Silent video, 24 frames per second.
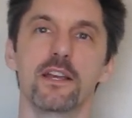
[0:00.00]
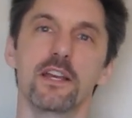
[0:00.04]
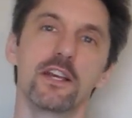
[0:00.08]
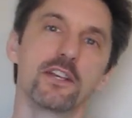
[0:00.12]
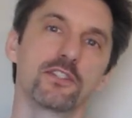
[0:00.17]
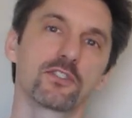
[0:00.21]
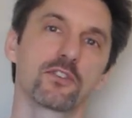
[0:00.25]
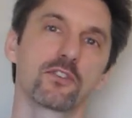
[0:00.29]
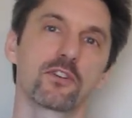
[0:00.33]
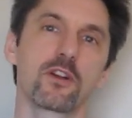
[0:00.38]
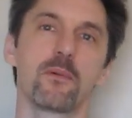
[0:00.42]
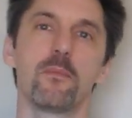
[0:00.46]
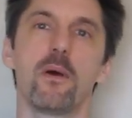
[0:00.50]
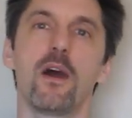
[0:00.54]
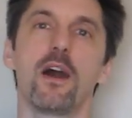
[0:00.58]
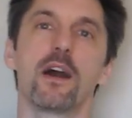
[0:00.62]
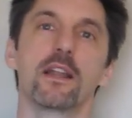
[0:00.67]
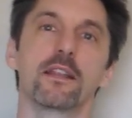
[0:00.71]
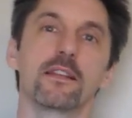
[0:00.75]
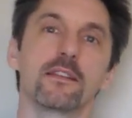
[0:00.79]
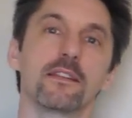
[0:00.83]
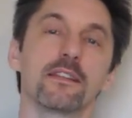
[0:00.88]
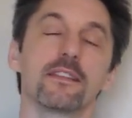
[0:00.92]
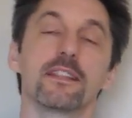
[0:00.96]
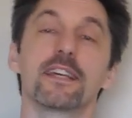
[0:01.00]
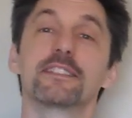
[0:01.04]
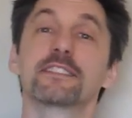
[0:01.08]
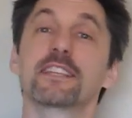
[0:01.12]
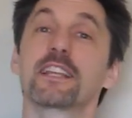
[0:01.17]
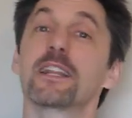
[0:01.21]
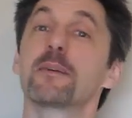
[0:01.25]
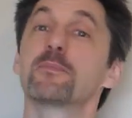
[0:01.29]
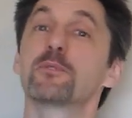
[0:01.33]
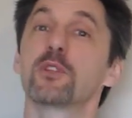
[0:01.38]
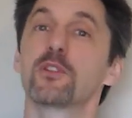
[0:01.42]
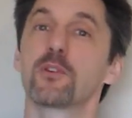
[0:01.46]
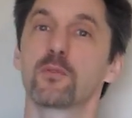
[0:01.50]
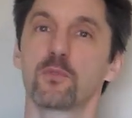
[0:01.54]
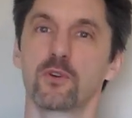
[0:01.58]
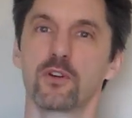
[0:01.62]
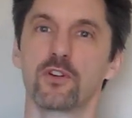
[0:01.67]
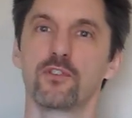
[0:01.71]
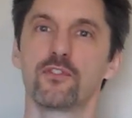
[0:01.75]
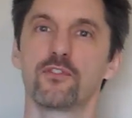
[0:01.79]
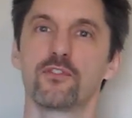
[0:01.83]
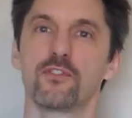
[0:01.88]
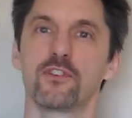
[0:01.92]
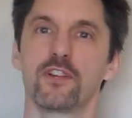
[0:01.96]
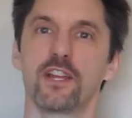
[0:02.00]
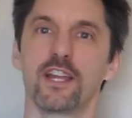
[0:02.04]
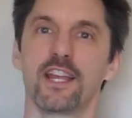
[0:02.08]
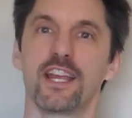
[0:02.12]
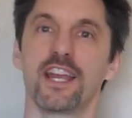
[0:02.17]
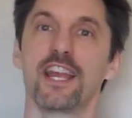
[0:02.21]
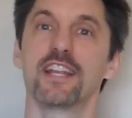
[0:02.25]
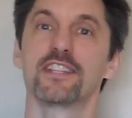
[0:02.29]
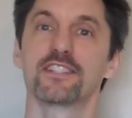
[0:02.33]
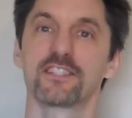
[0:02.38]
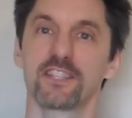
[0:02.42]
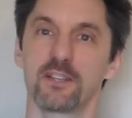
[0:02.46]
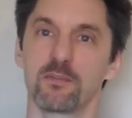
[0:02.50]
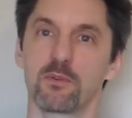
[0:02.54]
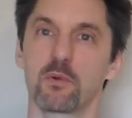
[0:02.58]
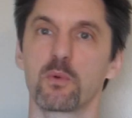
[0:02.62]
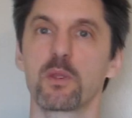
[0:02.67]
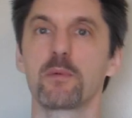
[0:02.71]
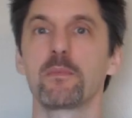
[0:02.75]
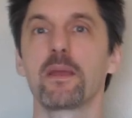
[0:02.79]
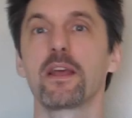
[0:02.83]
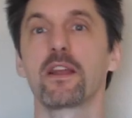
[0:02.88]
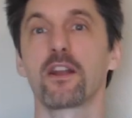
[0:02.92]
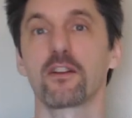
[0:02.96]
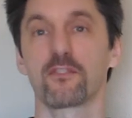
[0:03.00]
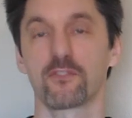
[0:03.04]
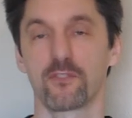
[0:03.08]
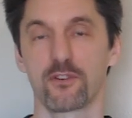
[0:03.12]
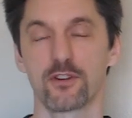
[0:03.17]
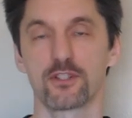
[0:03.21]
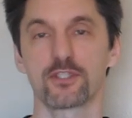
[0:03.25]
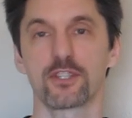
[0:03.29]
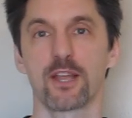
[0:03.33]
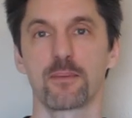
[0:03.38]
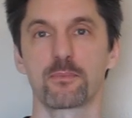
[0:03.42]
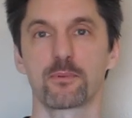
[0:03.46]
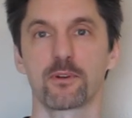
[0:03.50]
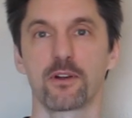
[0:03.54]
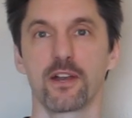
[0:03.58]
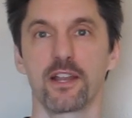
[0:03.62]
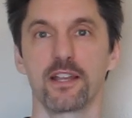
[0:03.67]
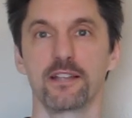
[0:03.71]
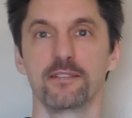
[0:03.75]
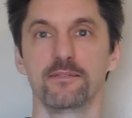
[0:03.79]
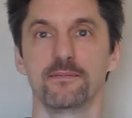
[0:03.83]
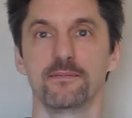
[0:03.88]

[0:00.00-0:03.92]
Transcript: So come on, let's head up to the roof and see where we made our first upgrade.